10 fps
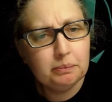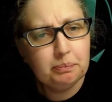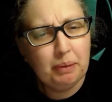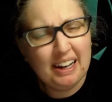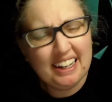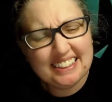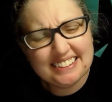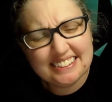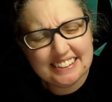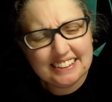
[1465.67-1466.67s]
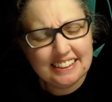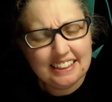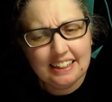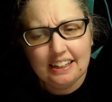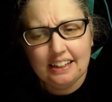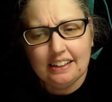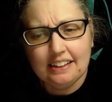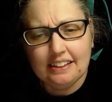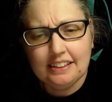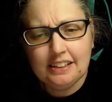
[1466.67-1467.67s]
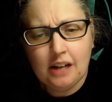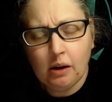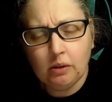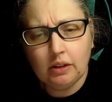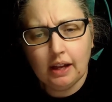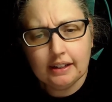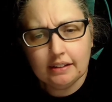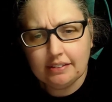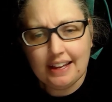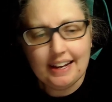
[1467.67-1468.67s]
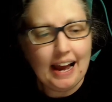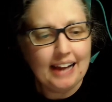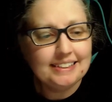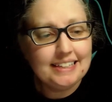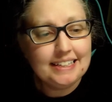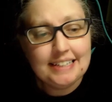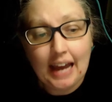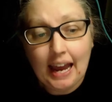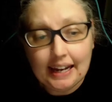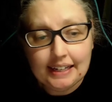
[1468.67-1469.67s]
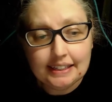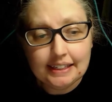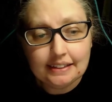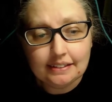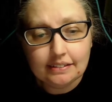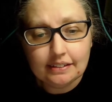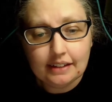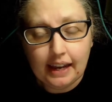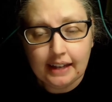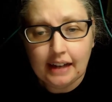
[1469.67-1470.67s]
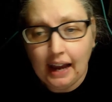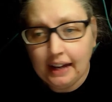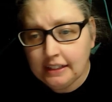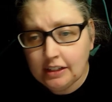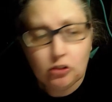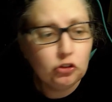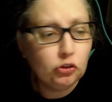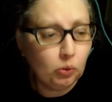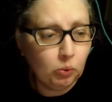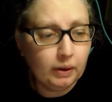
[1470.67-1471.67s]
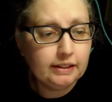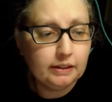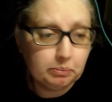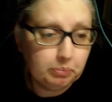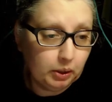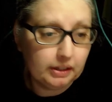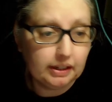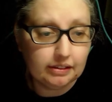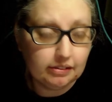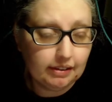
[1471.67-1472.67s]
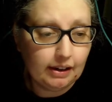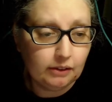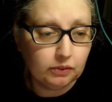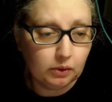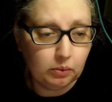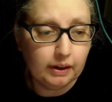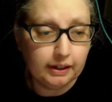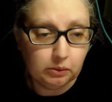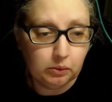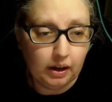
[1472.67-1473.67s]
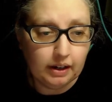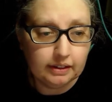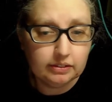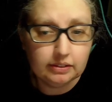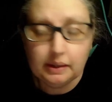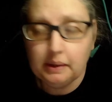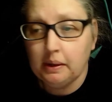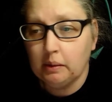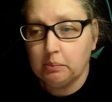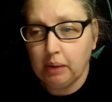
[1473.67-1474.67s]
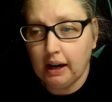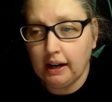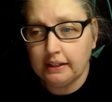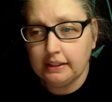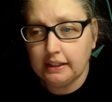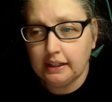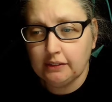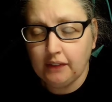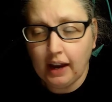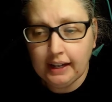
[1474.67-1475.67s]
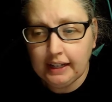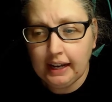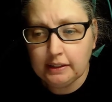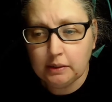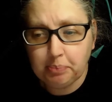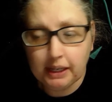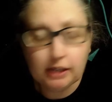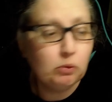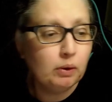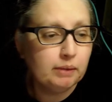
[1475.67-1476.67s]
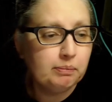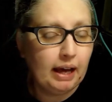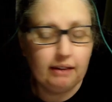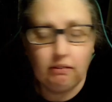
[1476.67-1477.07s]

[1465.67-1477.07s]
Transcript: But, like I said, I didn't hate it, and I enjoyed the book itself for what it was. But if I had to pick one of my